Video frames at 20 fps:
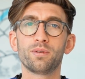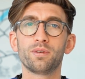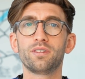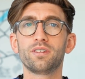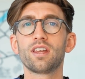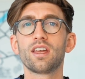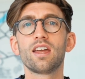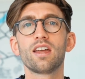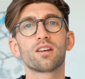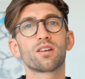
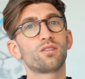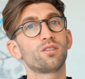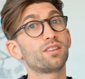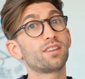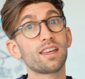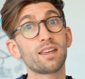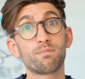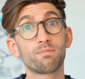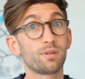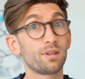and could
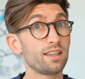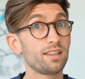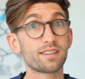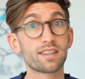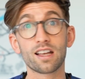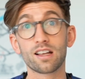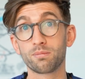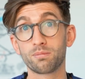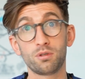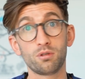they please
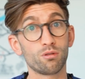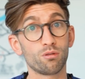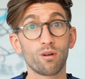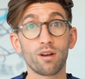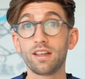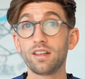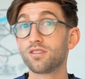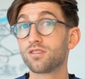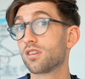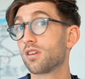help you
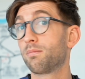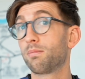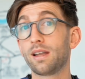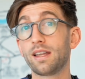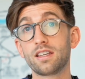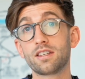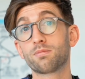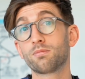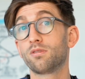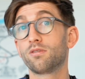arrange a
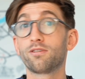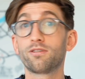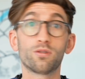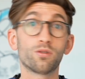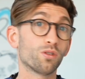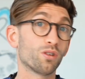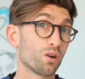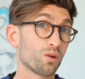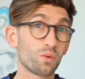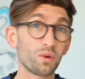placement
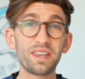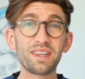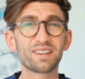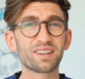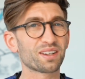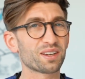for a week,